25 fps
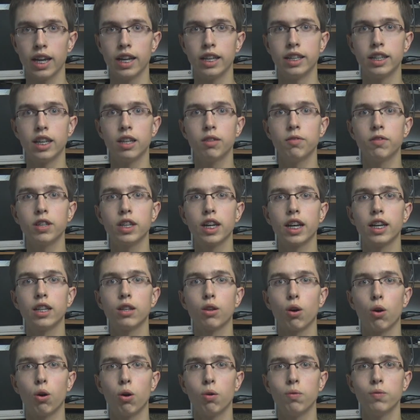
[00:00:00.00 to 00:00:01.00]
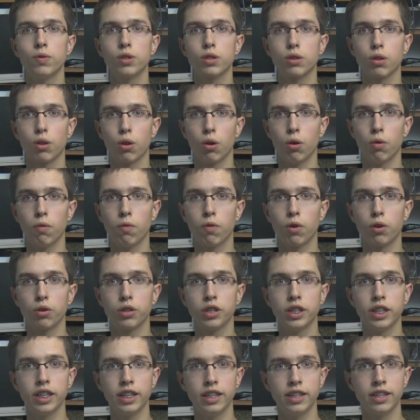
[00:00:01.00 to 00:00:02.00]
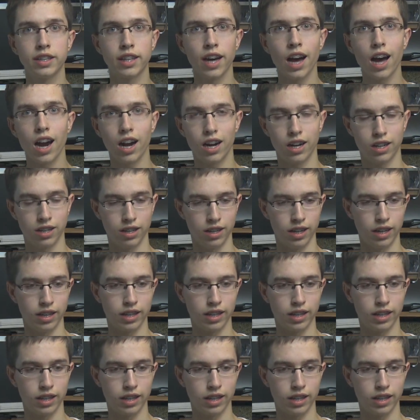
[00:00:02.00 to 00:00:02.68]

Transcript: then we get Ohm's law for the entire